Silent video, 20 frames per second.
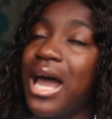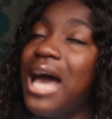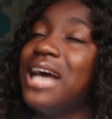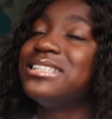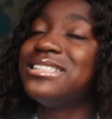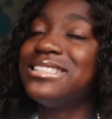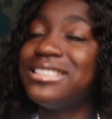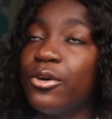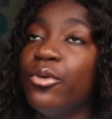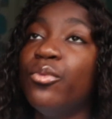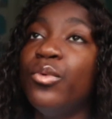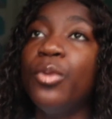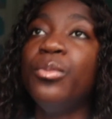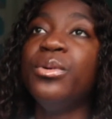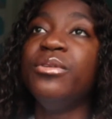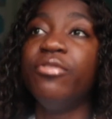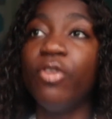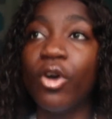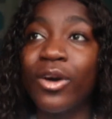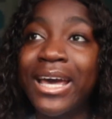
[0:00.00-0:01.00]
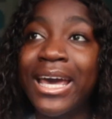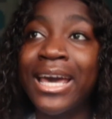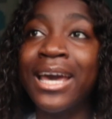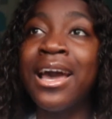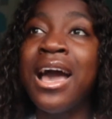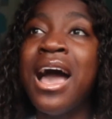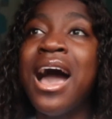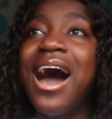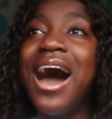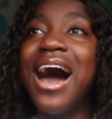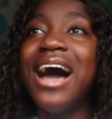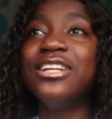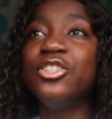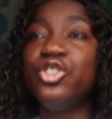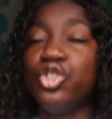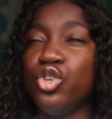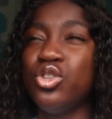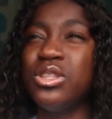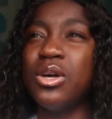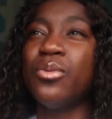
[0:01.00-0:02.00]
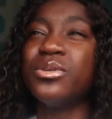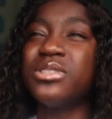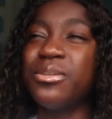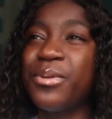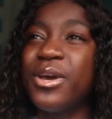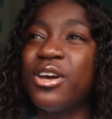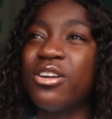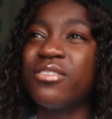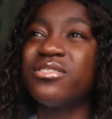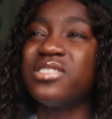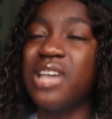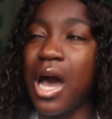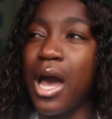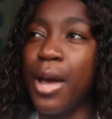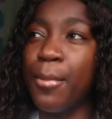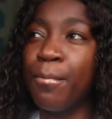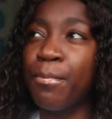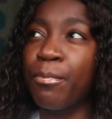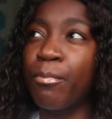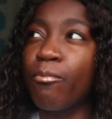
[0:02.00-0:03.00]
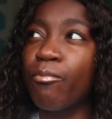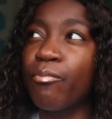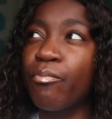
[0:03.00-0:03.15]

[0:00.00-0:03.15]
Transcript: I still will be vlogging. There was a period of time,